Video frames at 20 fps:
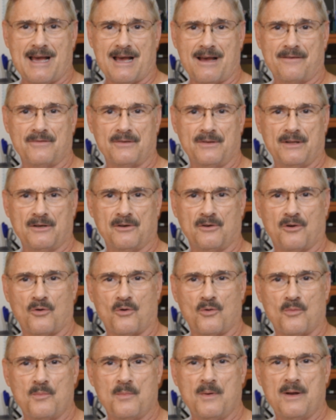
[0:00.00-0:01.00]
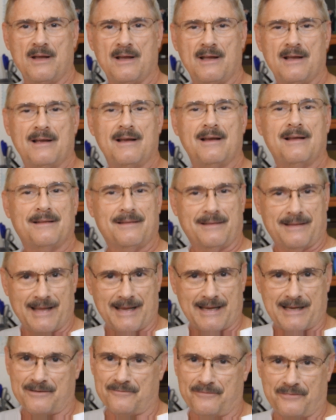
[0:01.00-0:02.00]
have in their home,
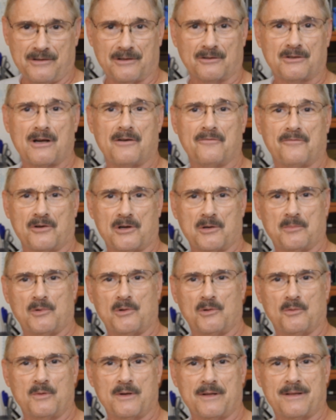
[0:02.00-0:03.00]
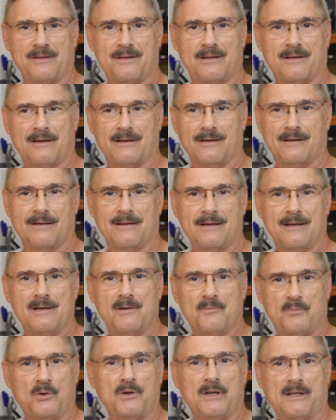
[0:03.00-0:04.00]
they can feel comfortable with
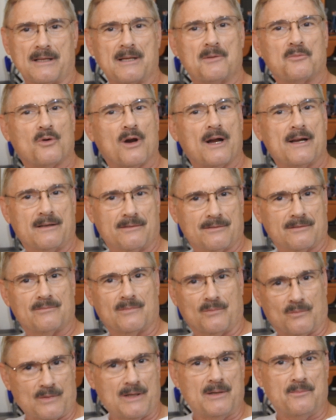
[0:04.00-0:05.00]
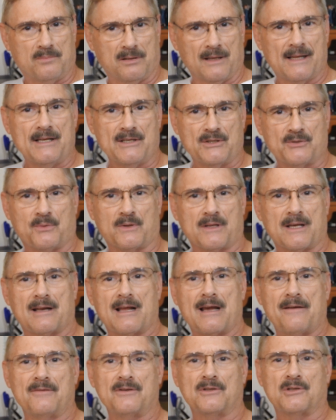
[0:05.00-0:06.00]
putting them right in place without
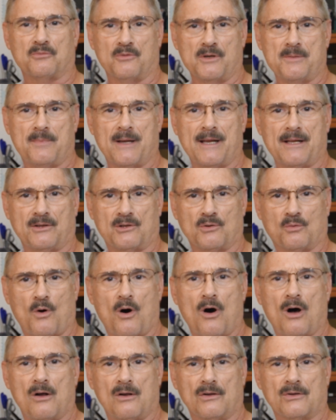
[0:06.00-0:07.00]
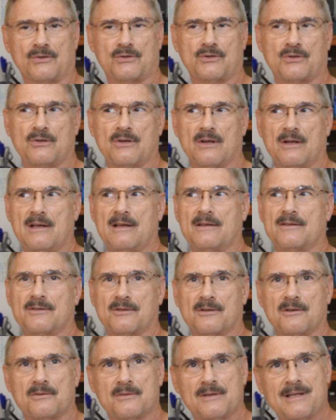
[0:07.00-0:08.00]
having to repaint the walls.
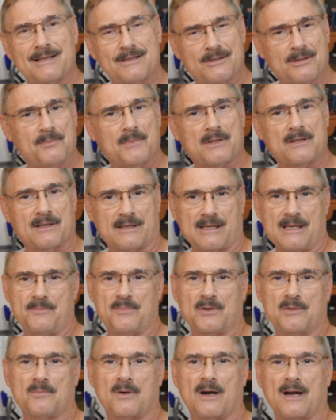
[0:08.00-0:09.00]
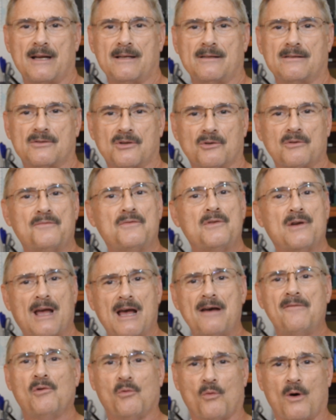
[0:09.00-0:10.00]
So that's something to keep in mind. So if you
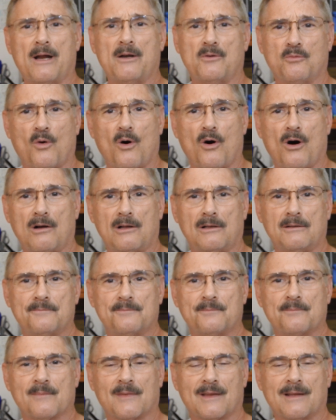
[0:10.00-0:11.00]
have a white wall,